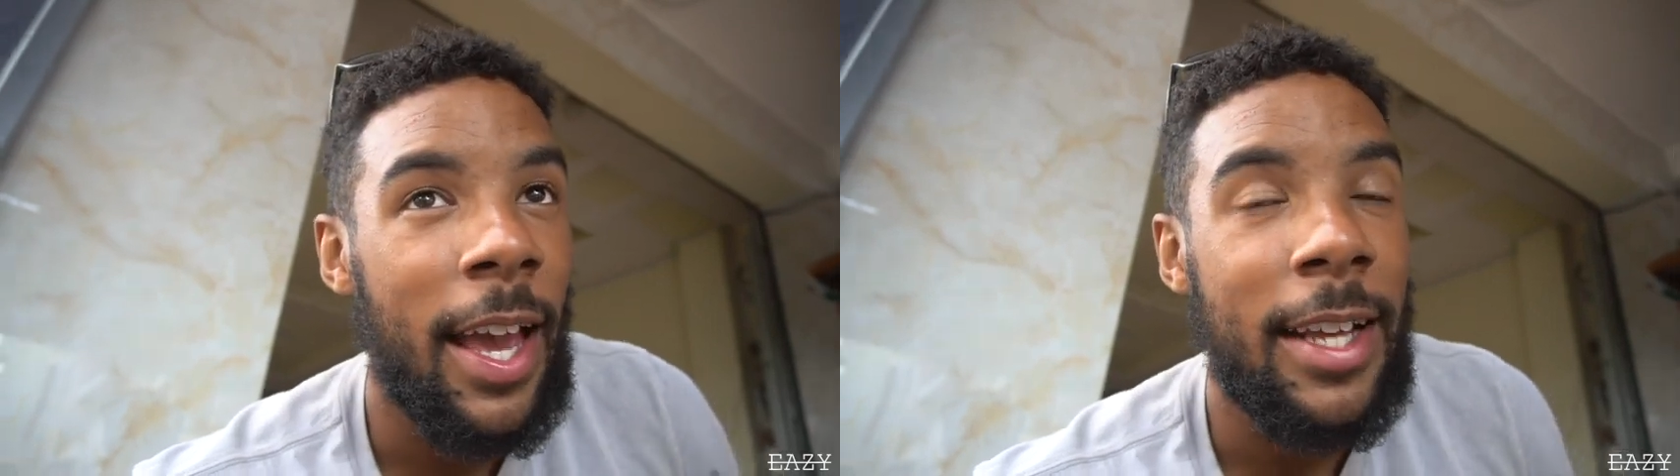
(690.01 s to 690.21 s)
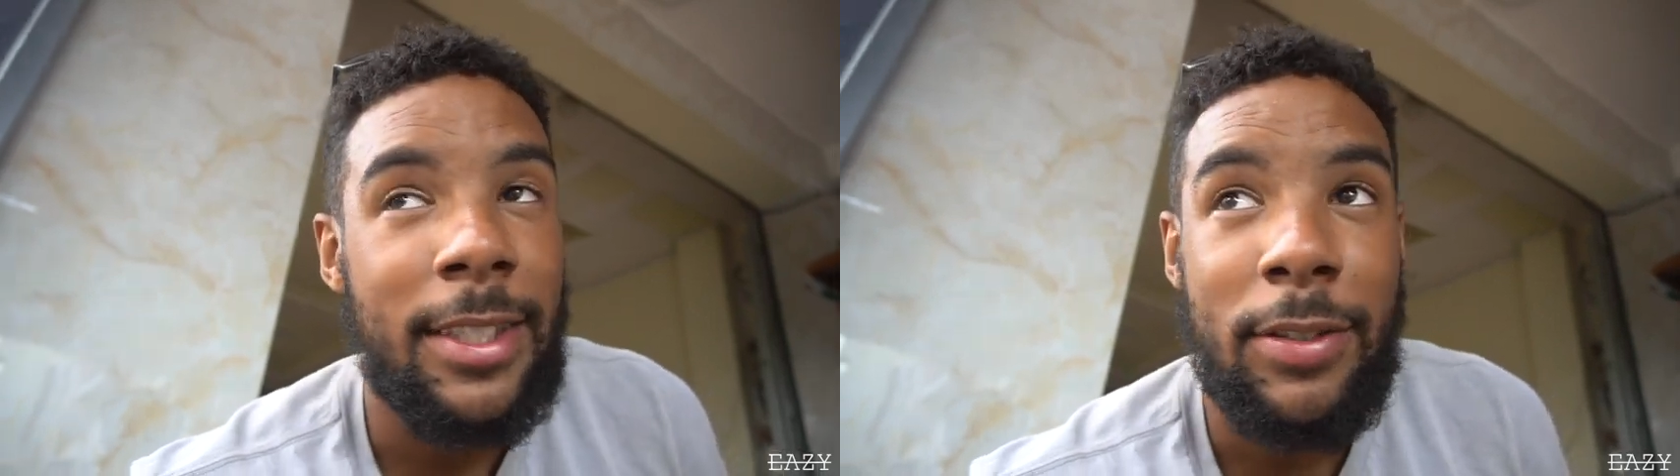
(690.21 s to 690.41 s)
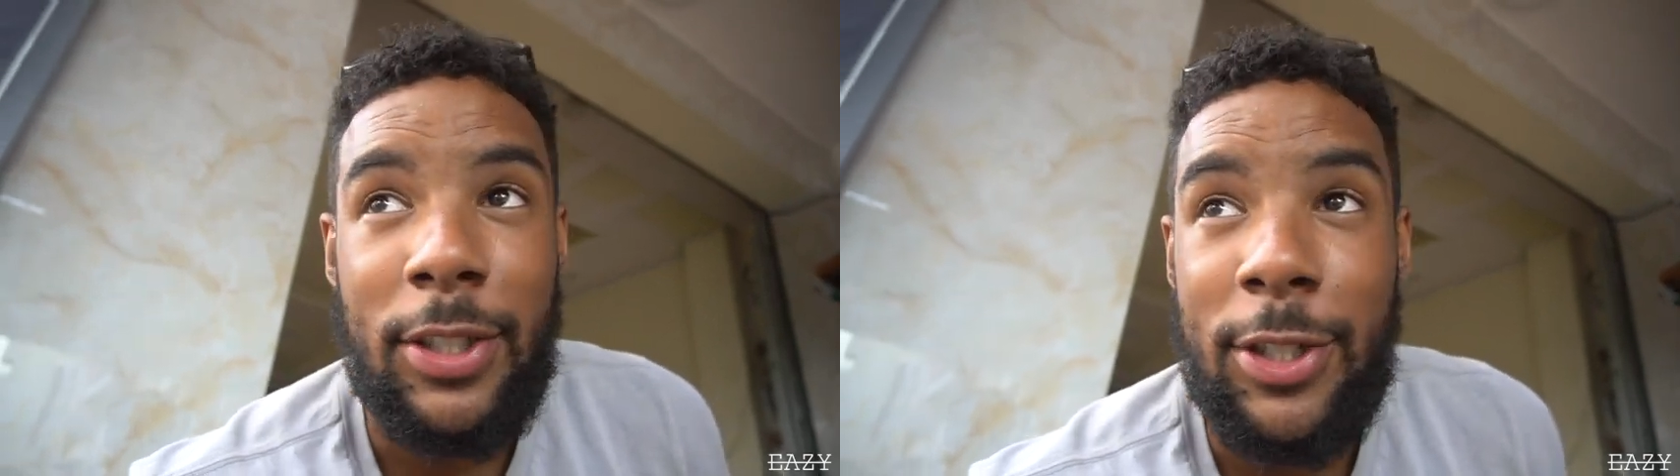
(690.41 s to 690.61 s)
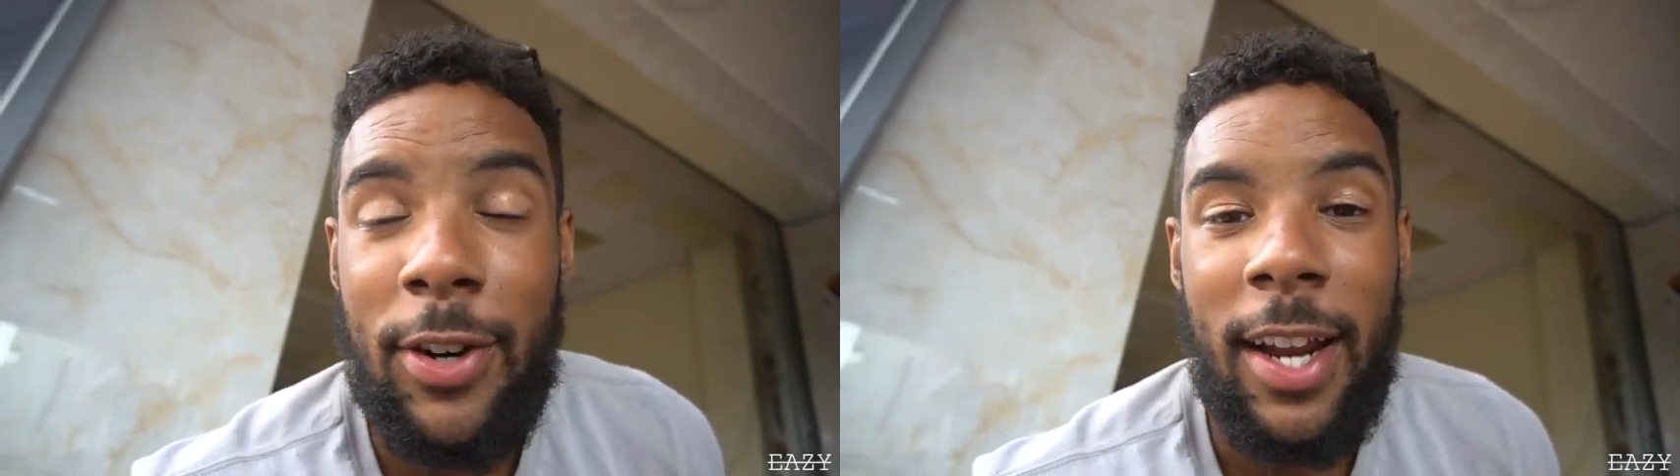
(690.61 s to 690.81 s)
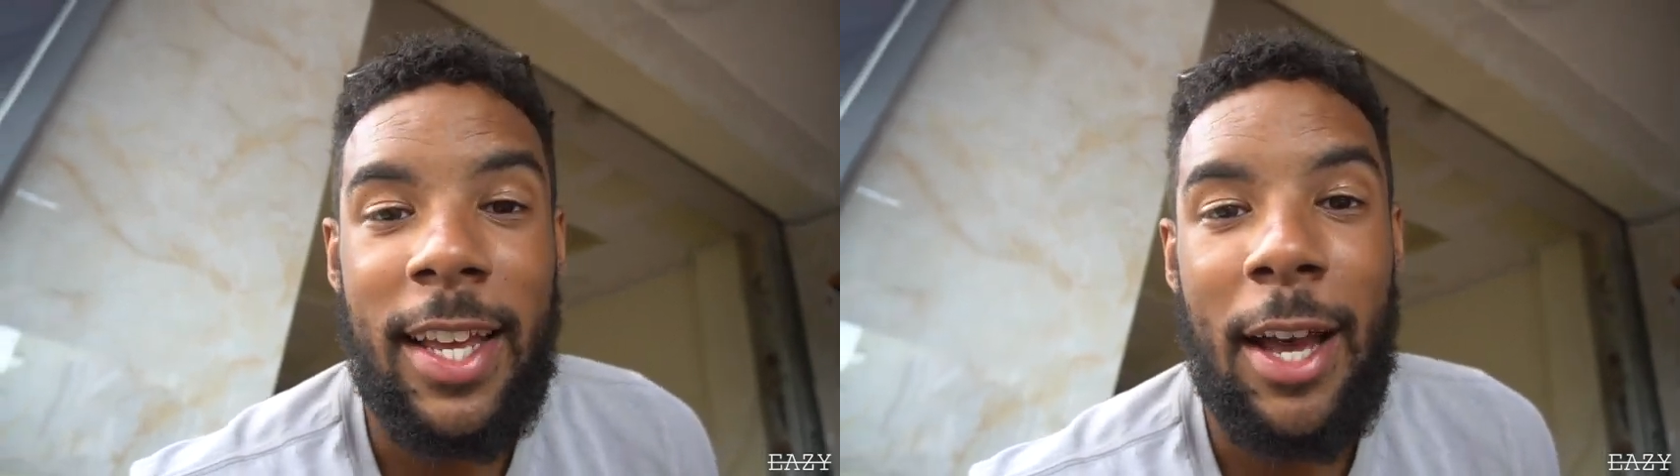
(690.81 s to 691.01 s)
case of just
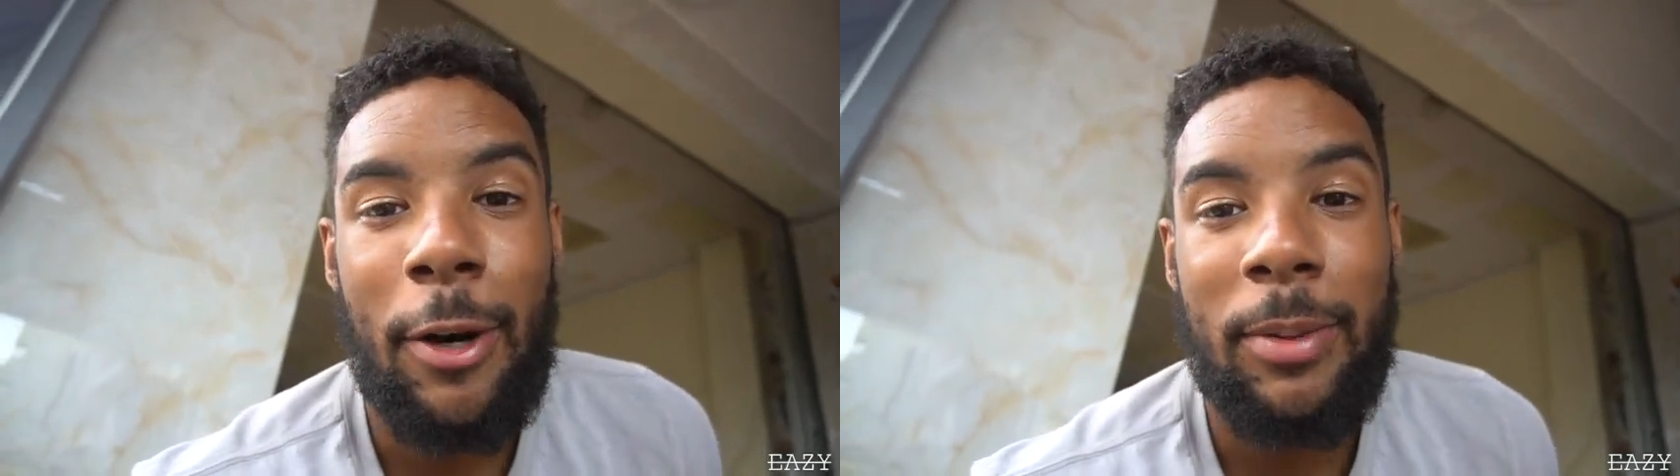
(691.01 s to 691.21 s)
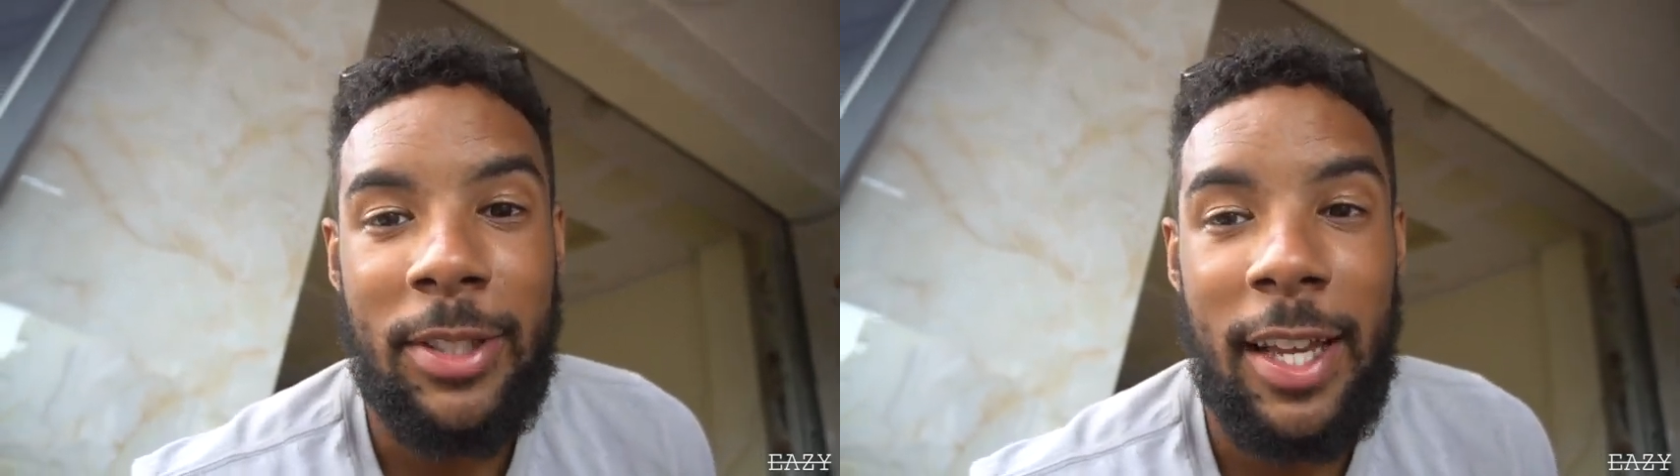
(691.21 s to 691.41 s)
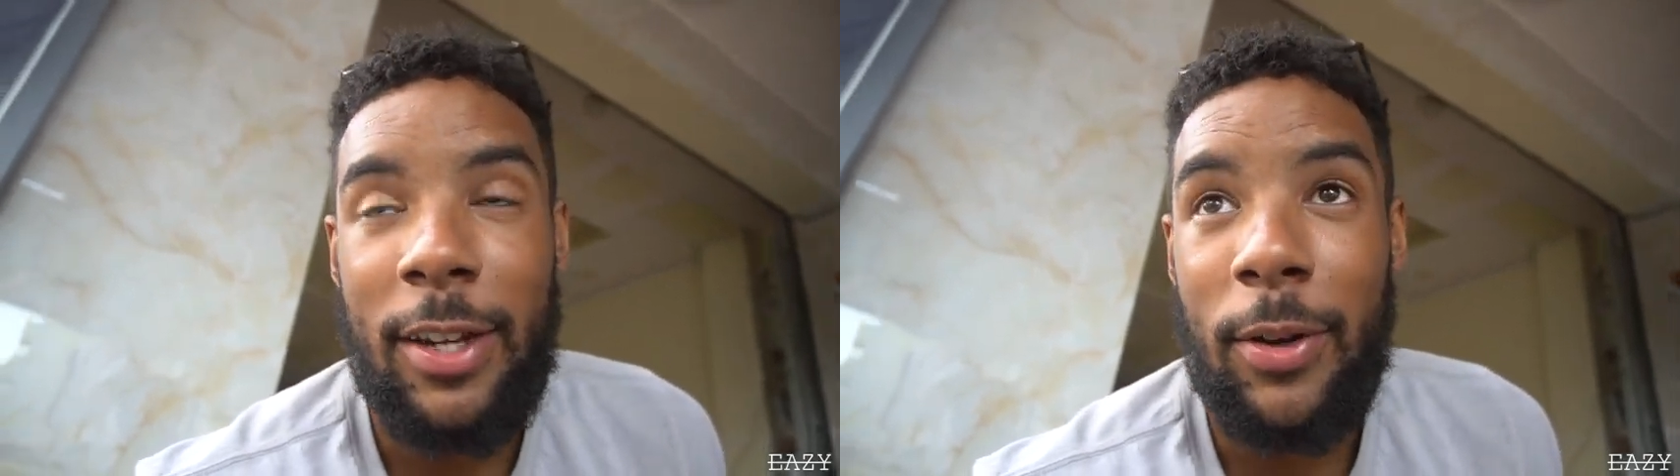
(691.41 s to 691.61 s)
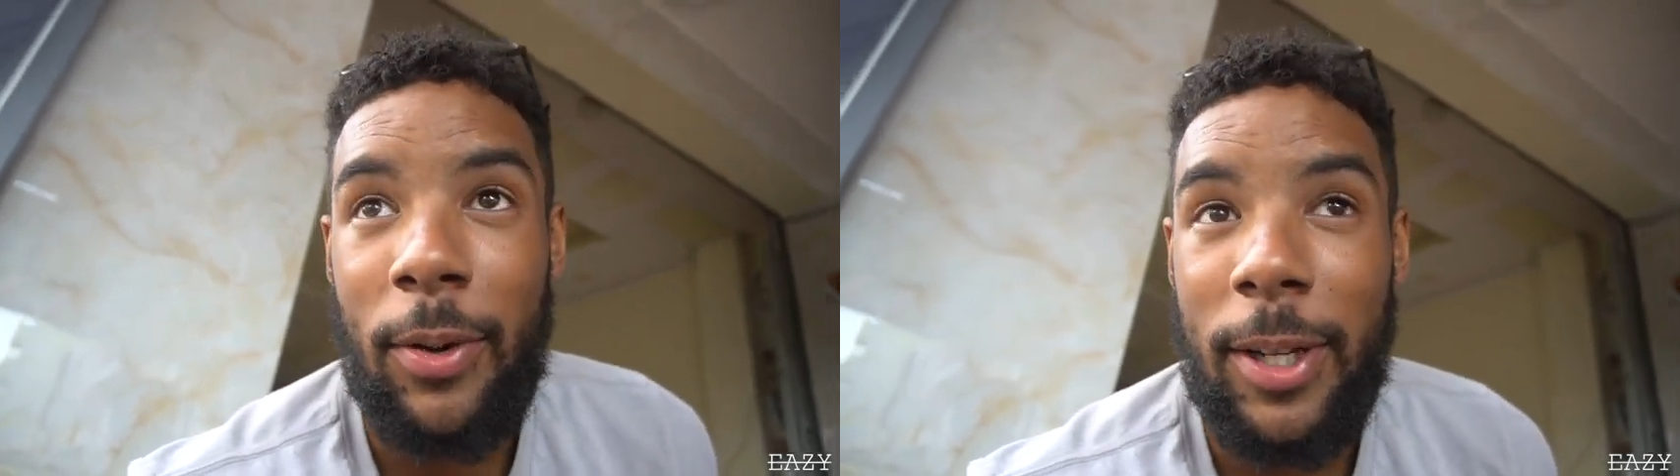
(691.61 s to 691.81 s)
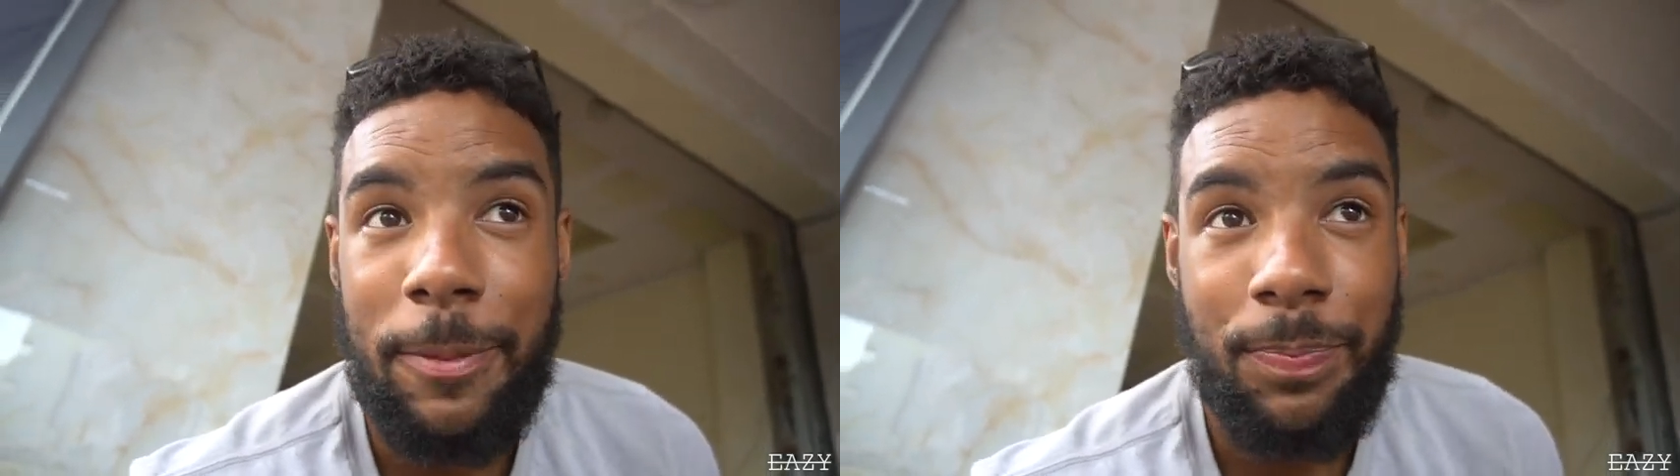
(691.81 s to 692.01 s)
trying to get up to
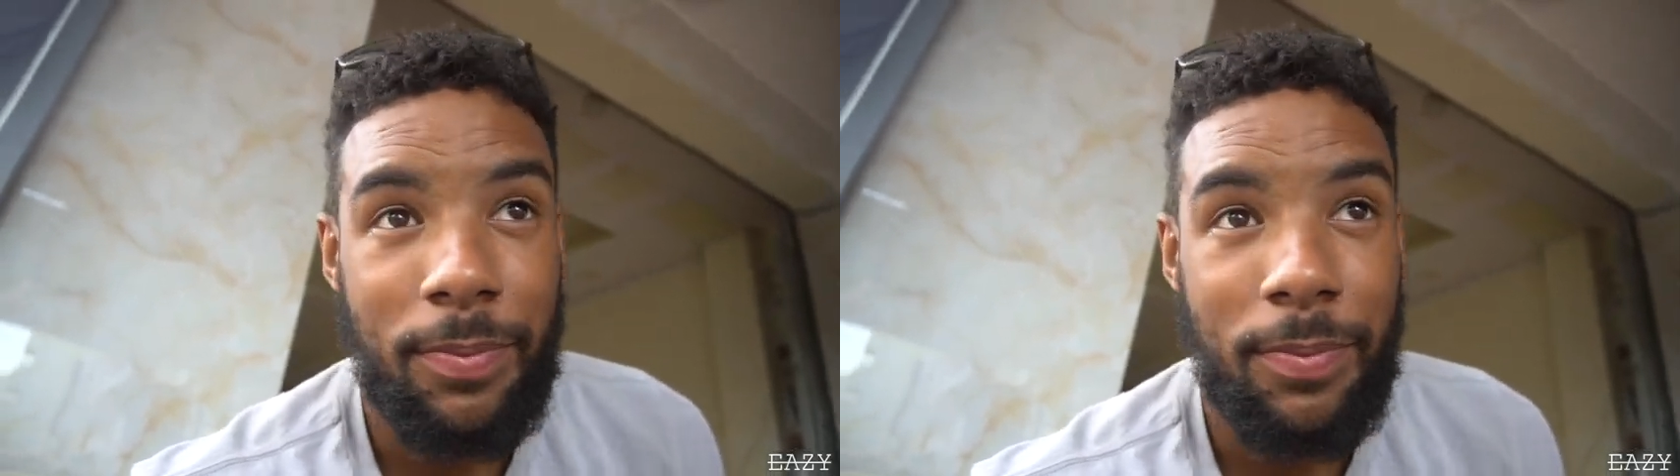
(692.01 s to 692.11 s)
Hanoi